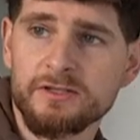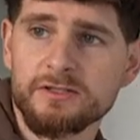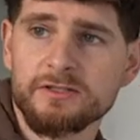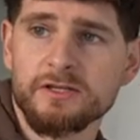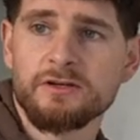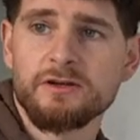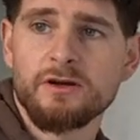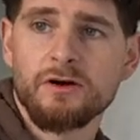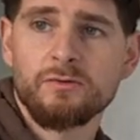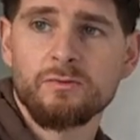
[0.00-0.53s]

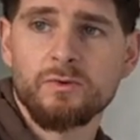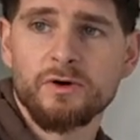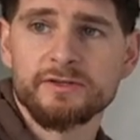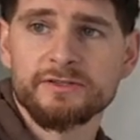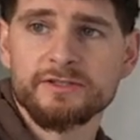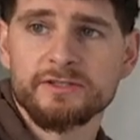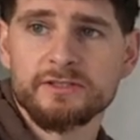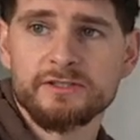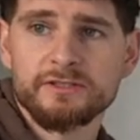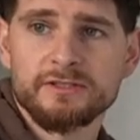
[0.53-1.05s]
to know
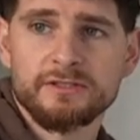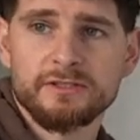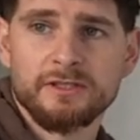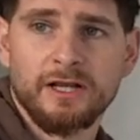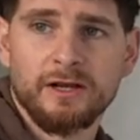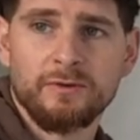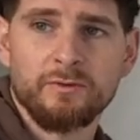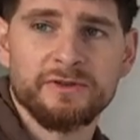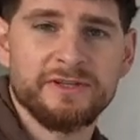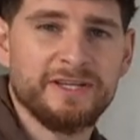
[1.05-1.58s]
what's
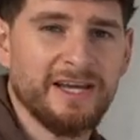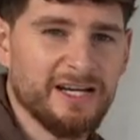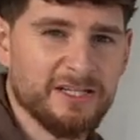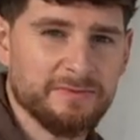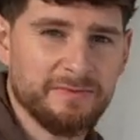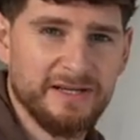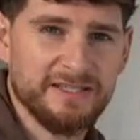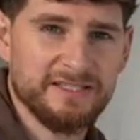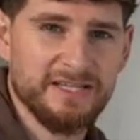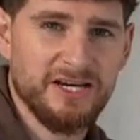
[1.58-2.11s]
like what the
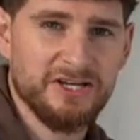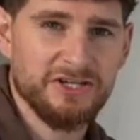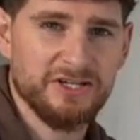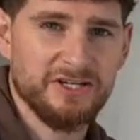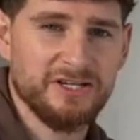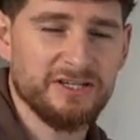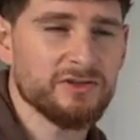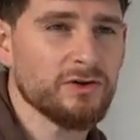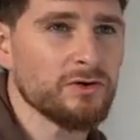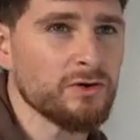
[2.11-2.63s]
expectation
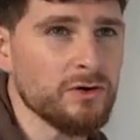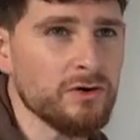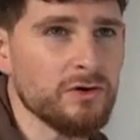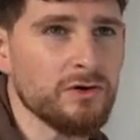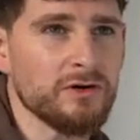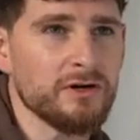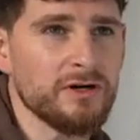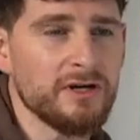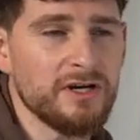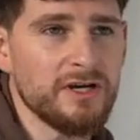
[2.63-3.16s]
is,
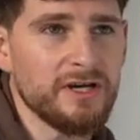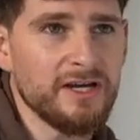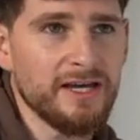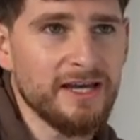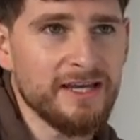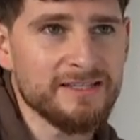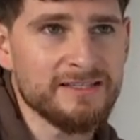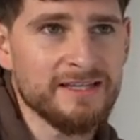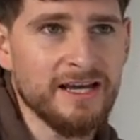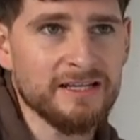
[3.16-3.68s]
or
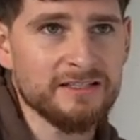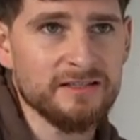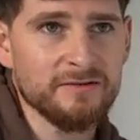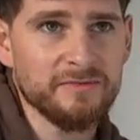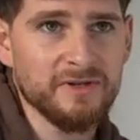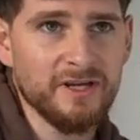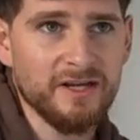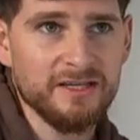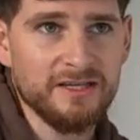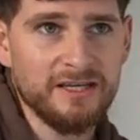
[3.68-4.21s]
is that
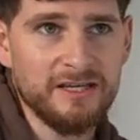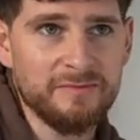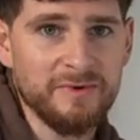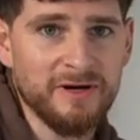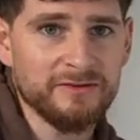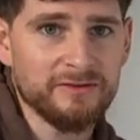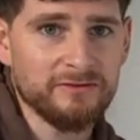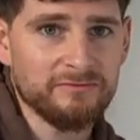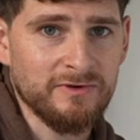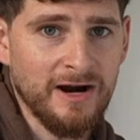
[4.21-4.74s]
something I keep
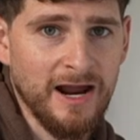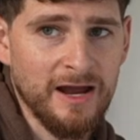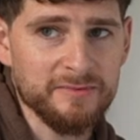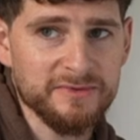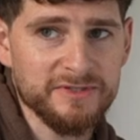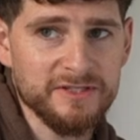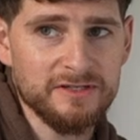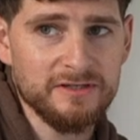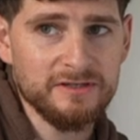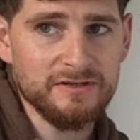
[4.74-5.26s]
under
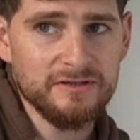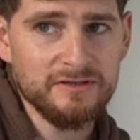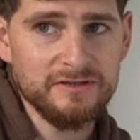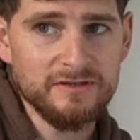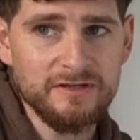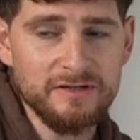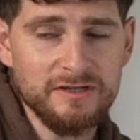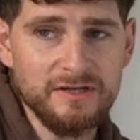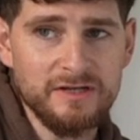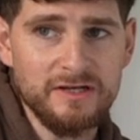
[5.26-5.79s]
wraps?
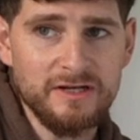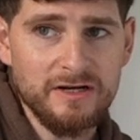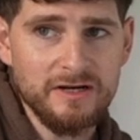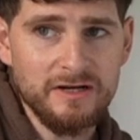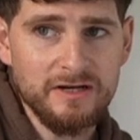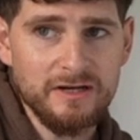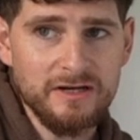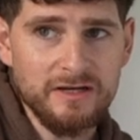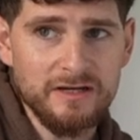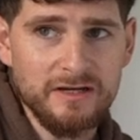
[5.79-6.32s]

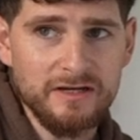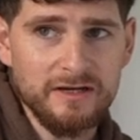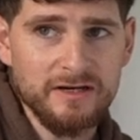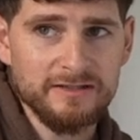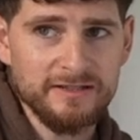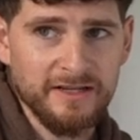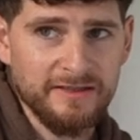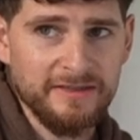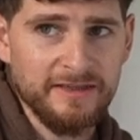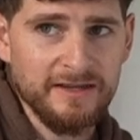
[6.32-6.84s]

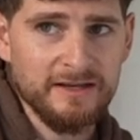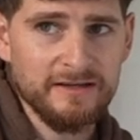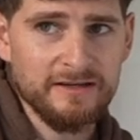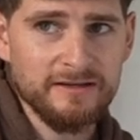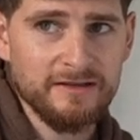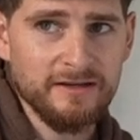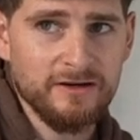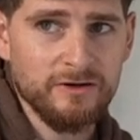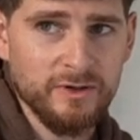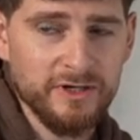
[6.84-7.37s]
Because I
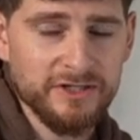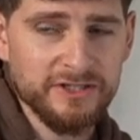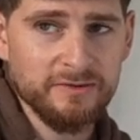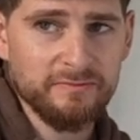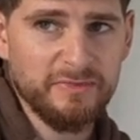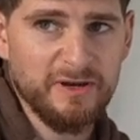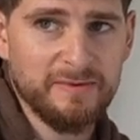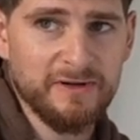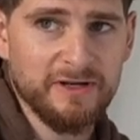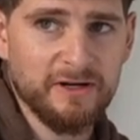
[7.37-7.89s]
think the question
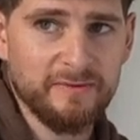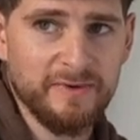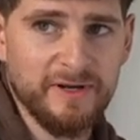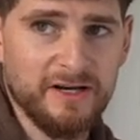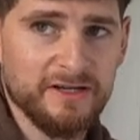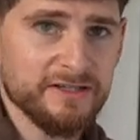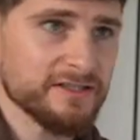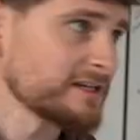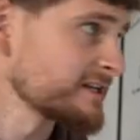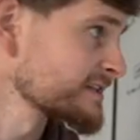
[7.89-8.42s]
people are going to be
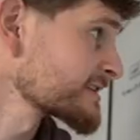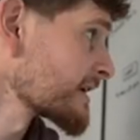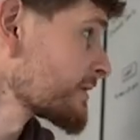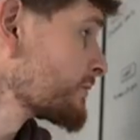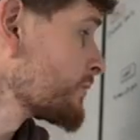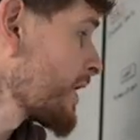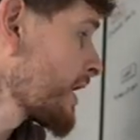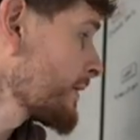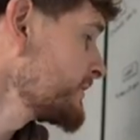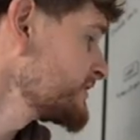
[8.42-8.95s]
asking is like,
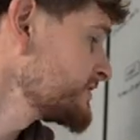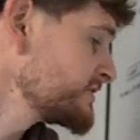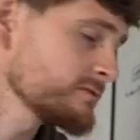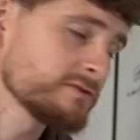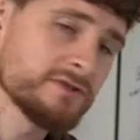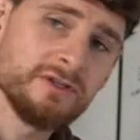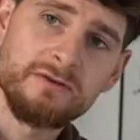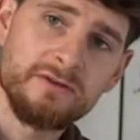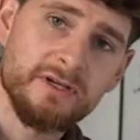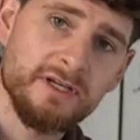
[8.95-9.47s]
why would you
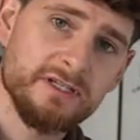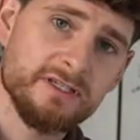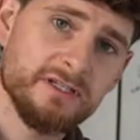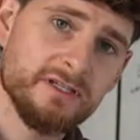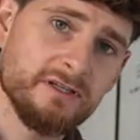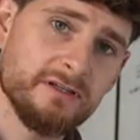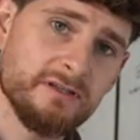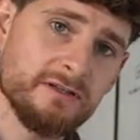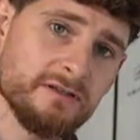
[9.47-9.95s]
do this?